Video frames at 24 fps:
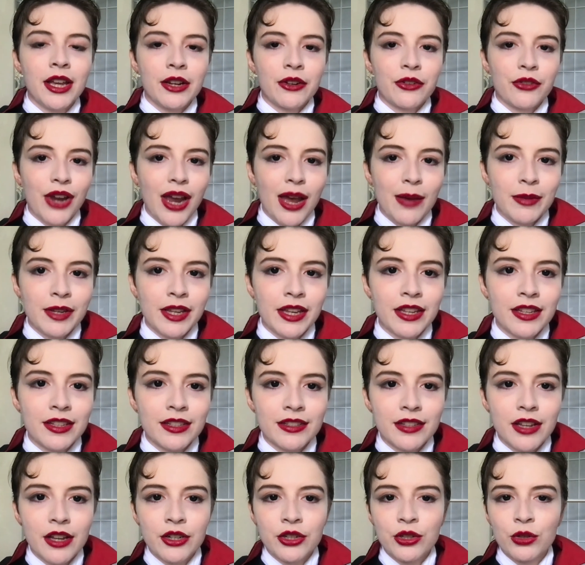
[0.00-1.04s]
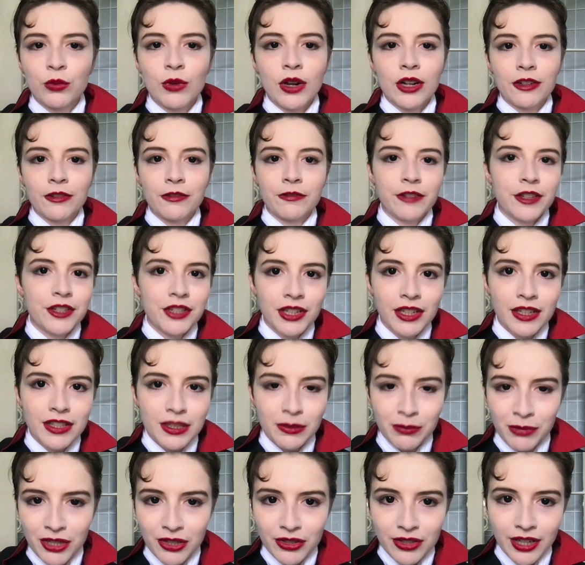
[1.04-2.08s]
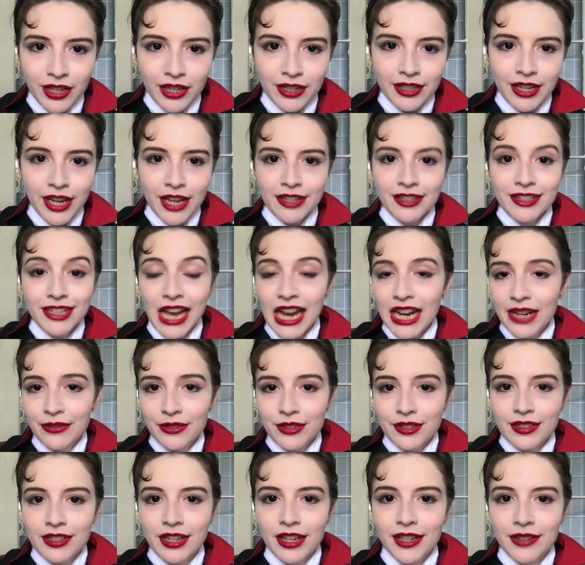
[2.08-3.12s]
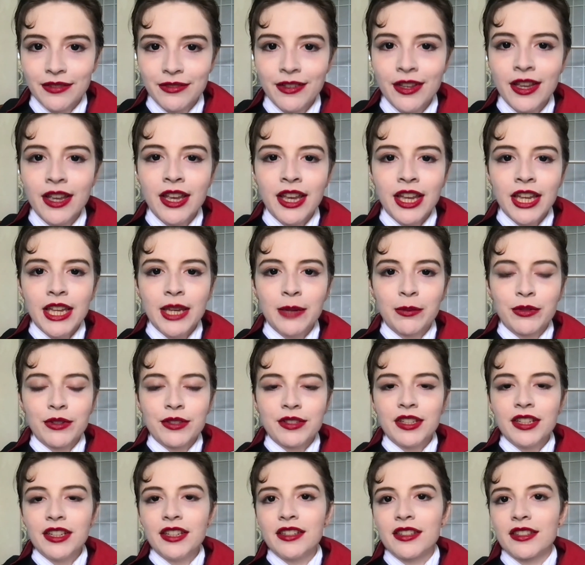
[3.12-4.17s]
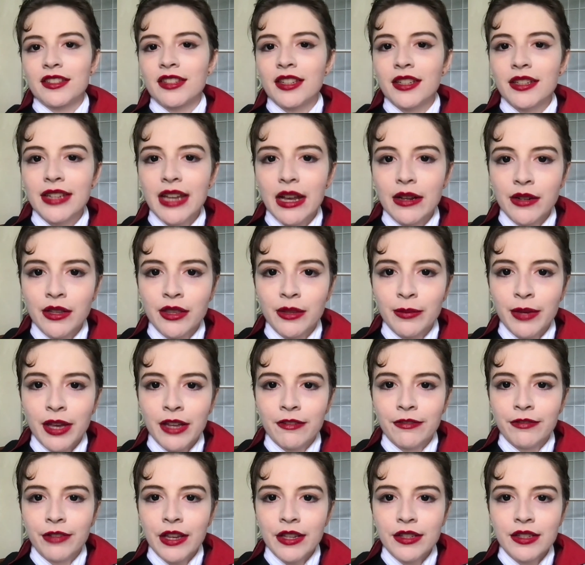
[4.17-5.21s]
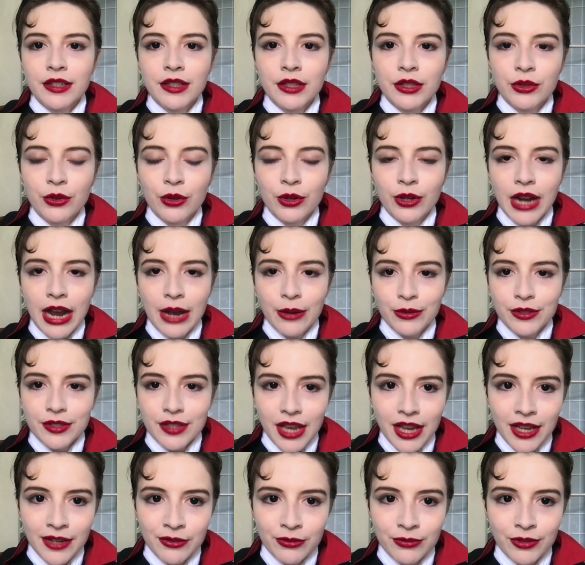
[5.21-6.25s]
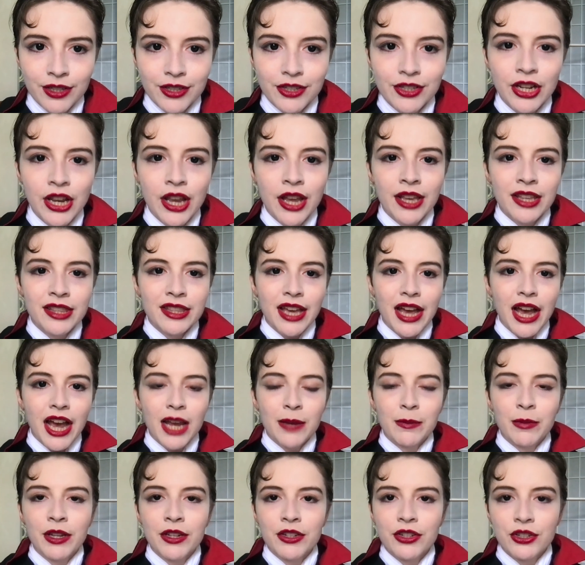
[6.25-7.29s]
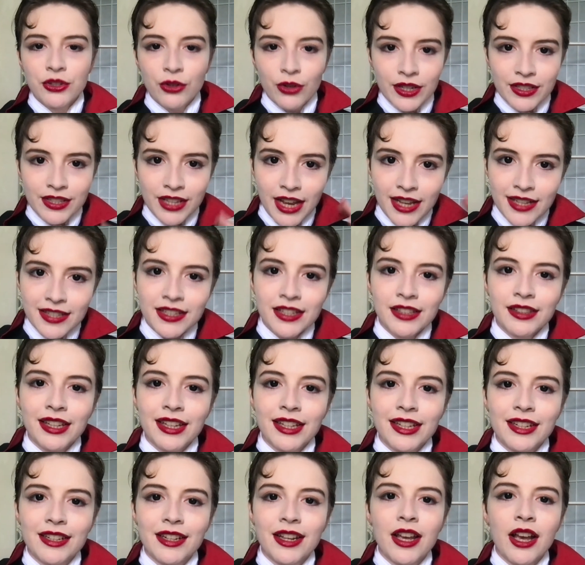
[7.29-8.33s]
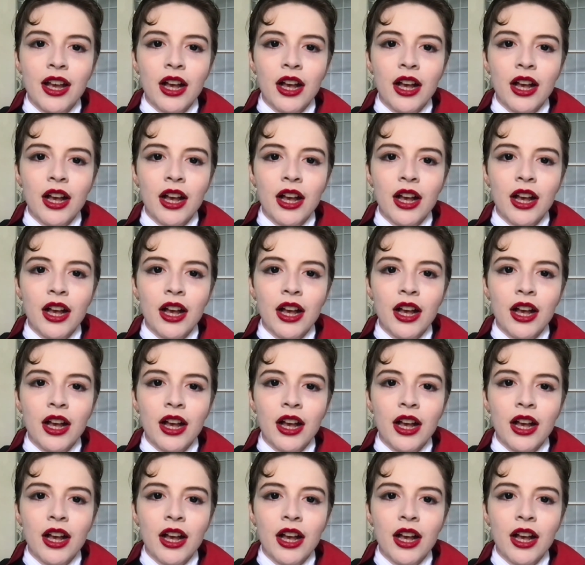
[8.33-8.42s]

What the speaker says: Grabbing his underwater fishing spear gun and diver's knife, he proceeded to sit down on the bed facing the door, outside of which the high-pitched noise escalated,